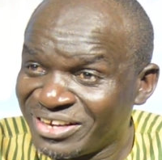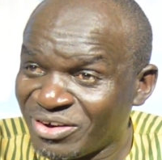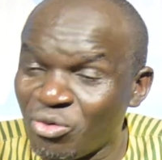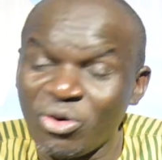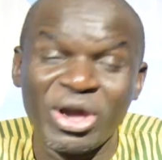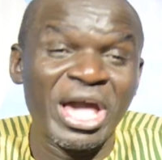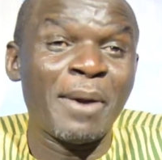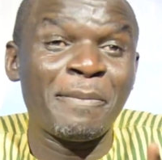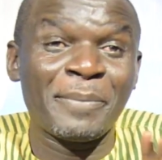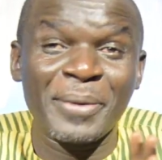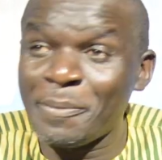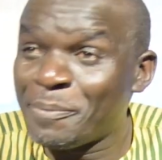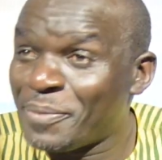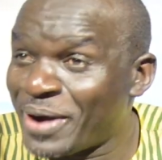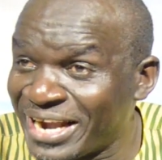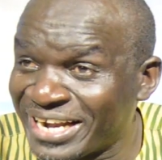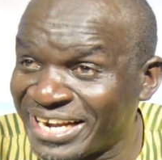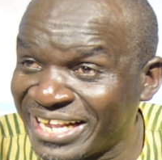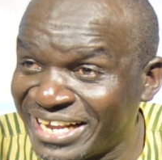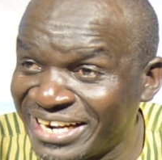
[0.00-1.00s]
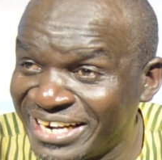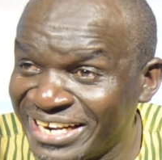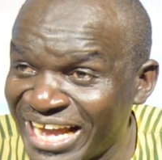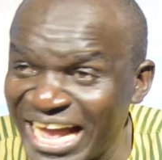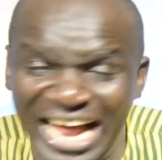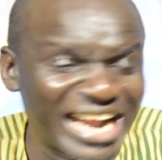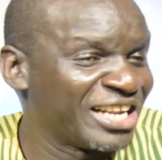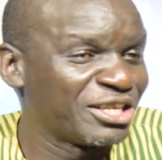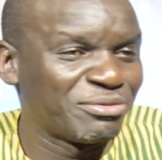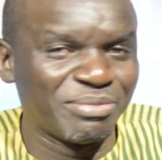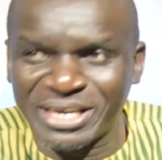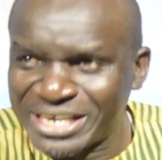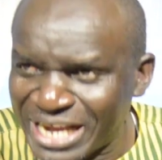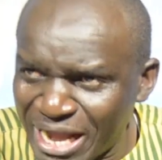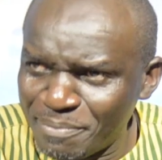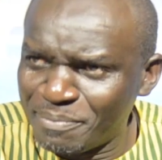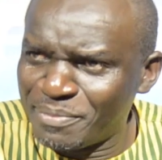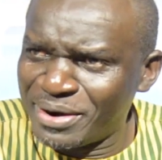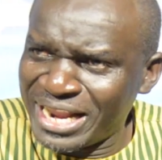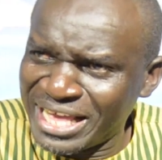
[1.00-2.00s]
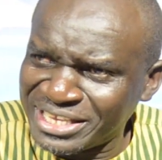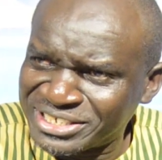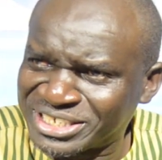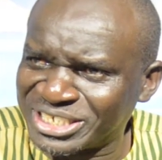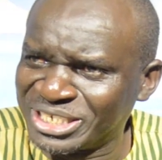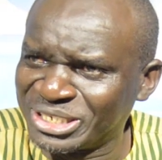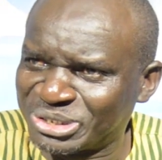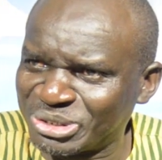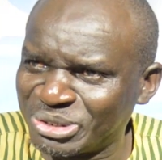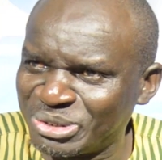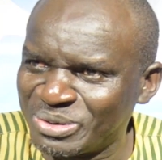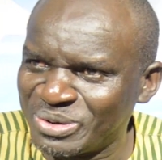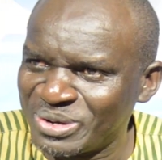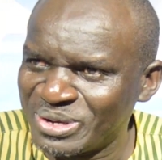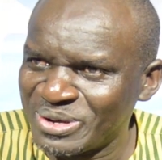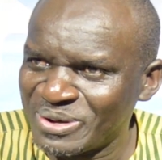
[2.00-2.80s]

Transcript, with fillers: Where people are dead, and it become blessing to you.